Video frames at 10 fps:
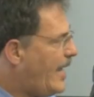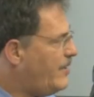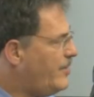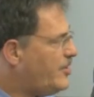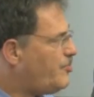And
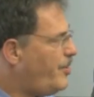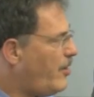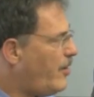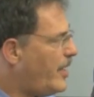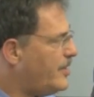in this
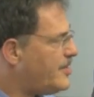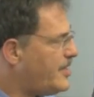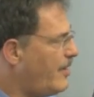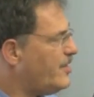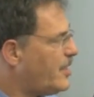period,
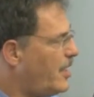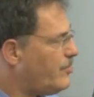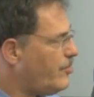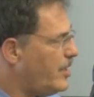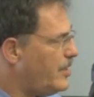seven
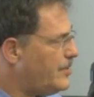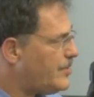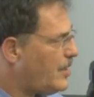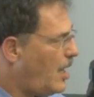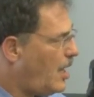
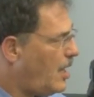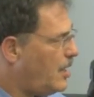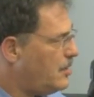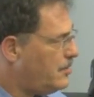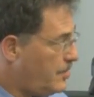countries
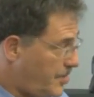uh,